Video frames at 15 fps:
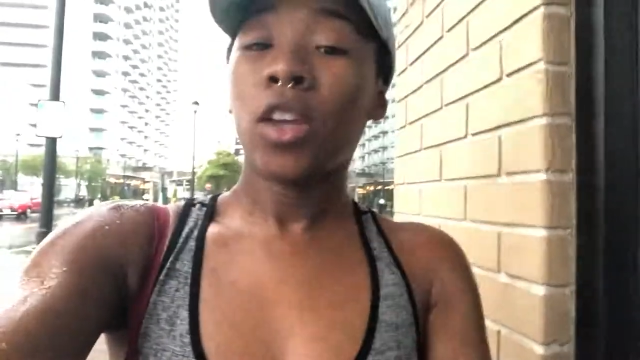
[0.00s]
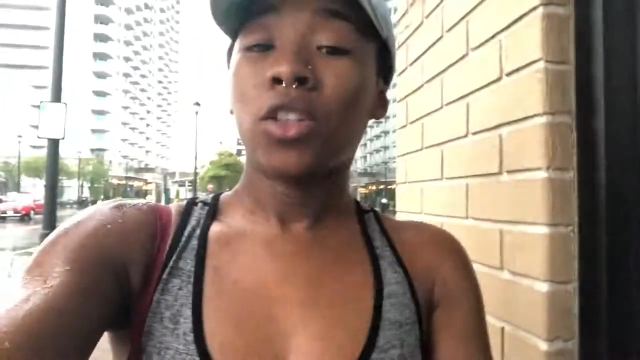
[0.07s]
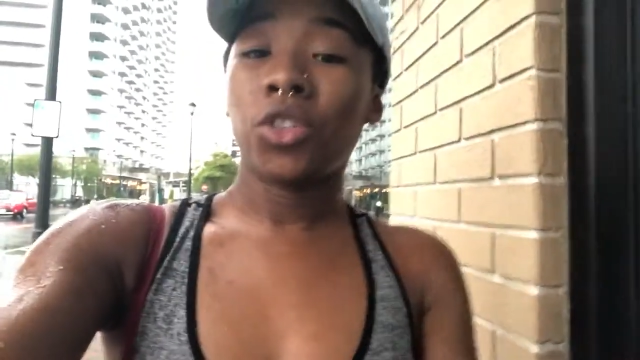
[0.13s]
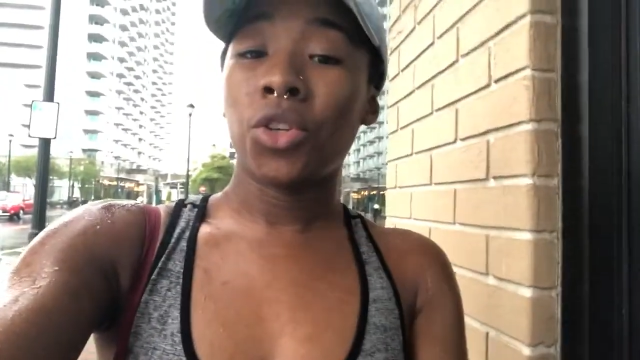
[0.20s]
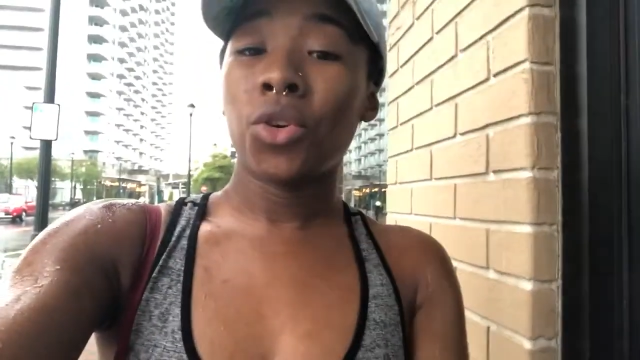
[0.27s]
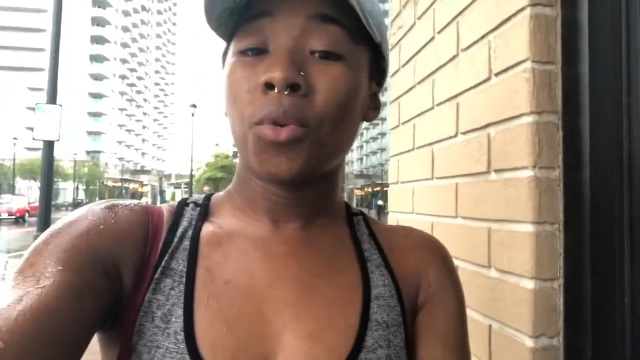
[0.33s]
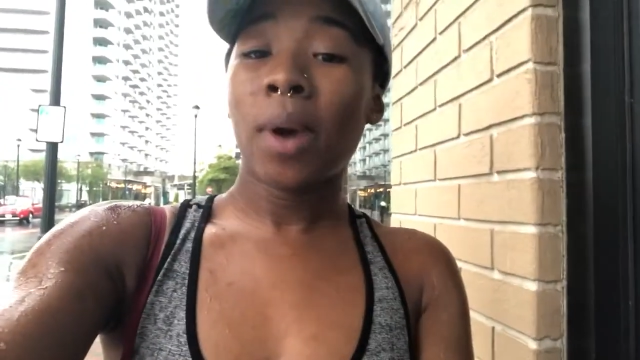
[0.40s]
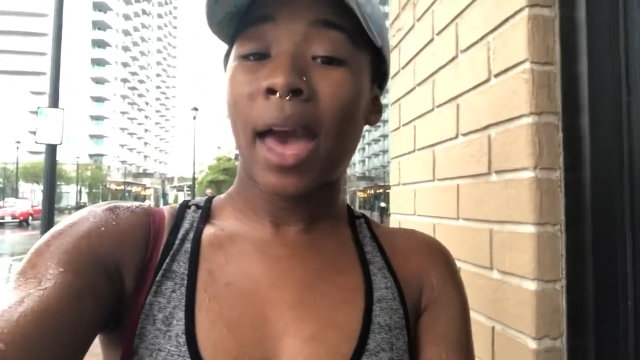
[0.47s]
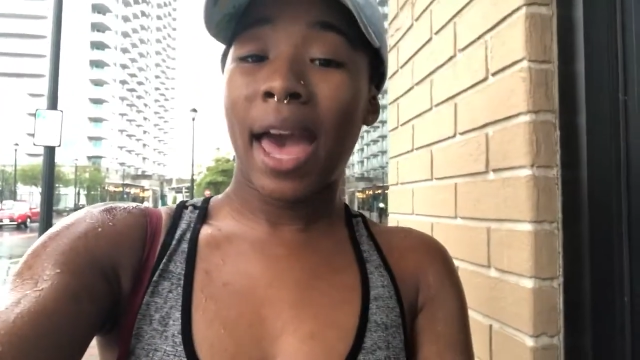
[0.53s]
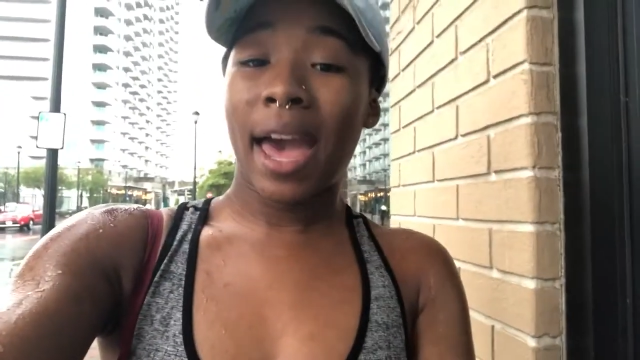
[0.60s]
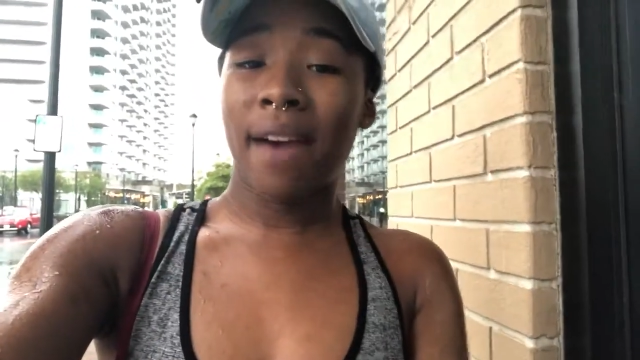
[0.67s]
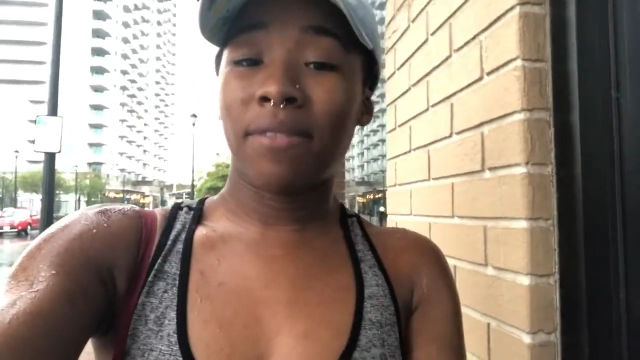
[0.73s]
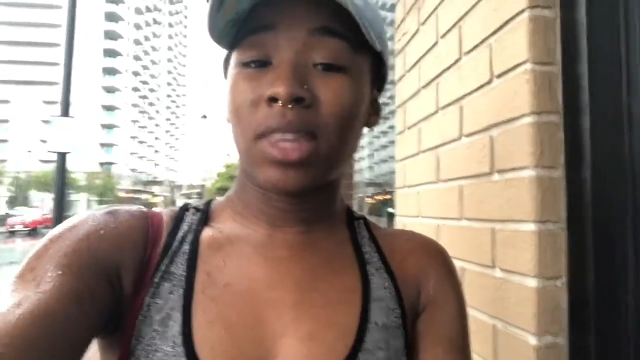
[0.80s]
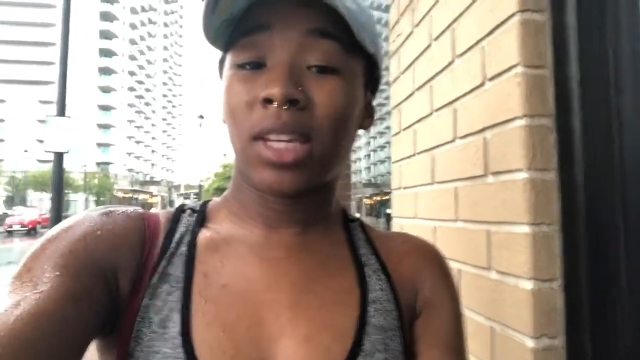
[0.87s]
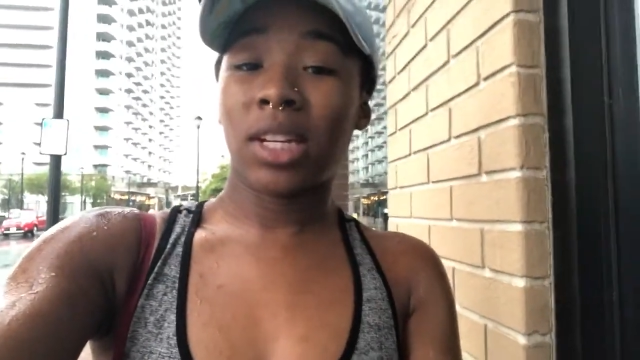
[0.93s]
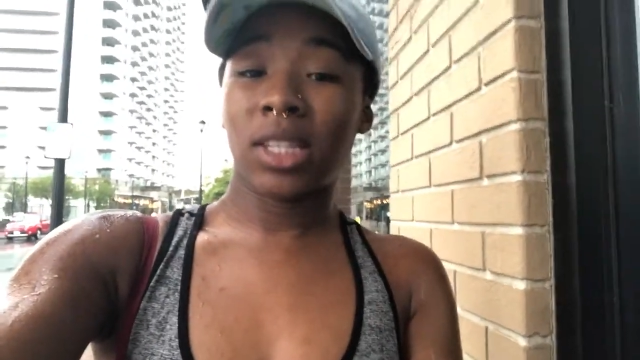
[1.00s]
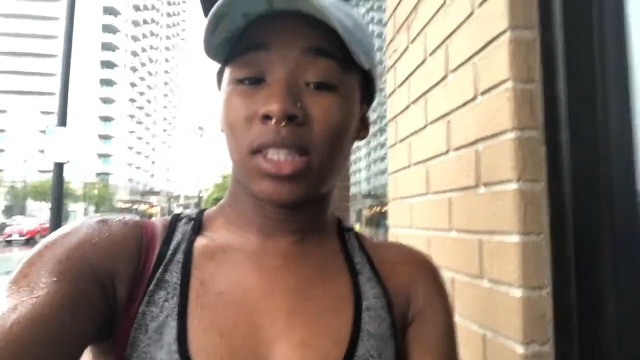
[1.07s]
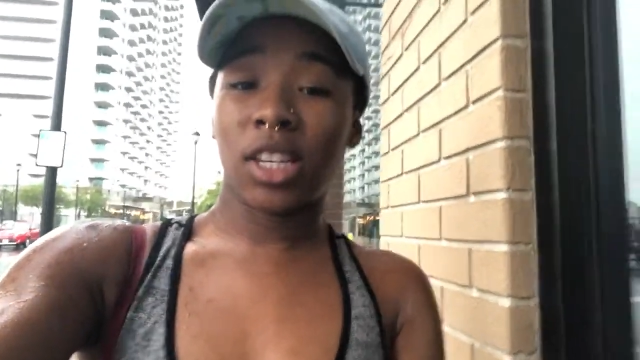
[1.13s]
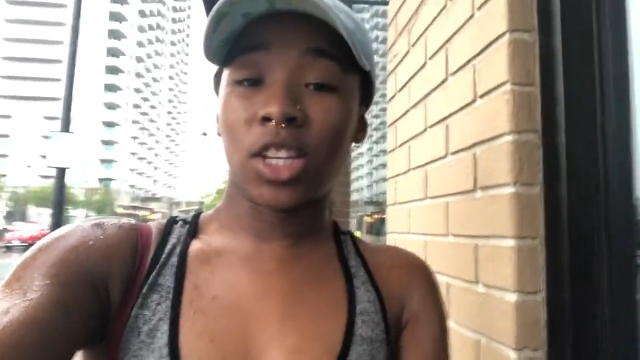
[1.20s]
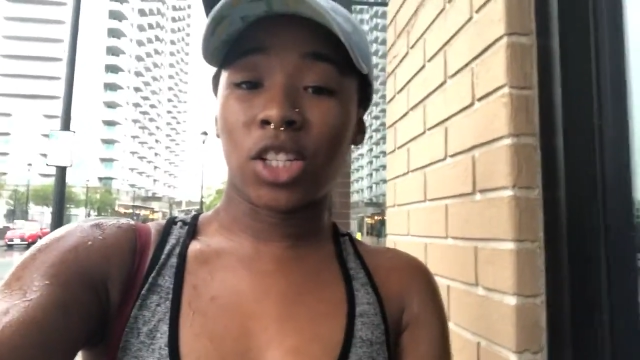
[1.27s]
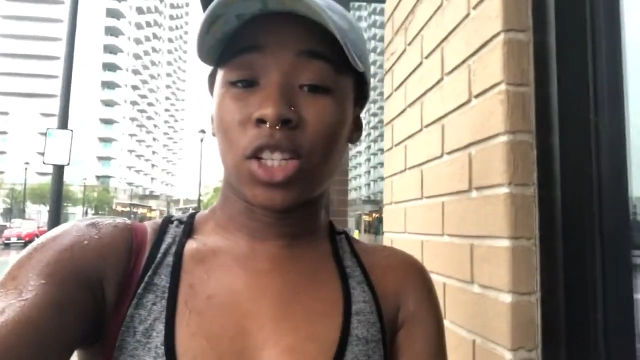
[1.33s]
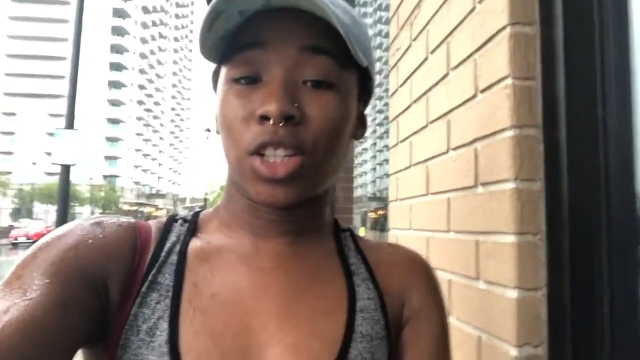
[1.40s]
You have the
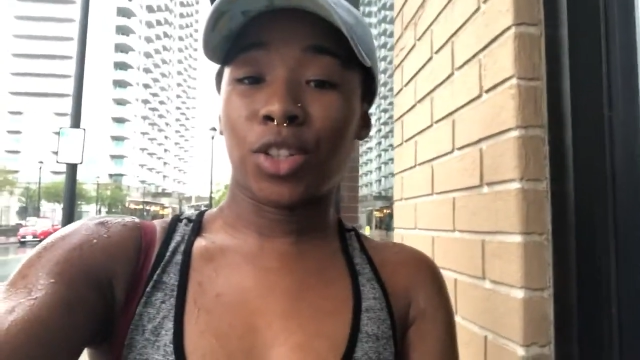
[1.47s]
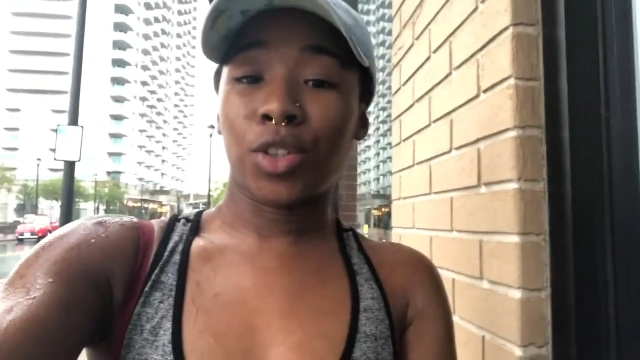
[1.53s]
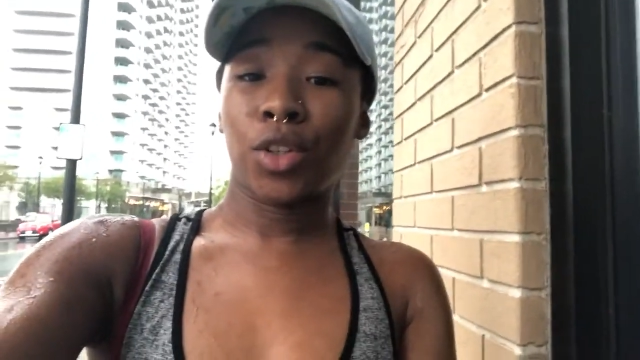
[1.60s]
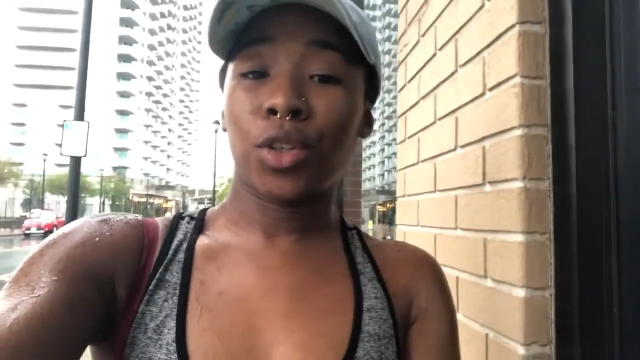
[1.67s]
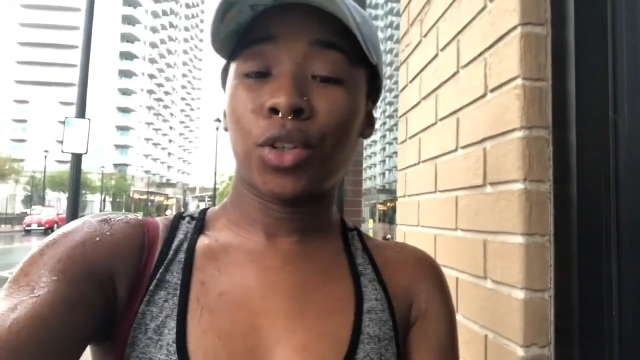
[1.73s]
decision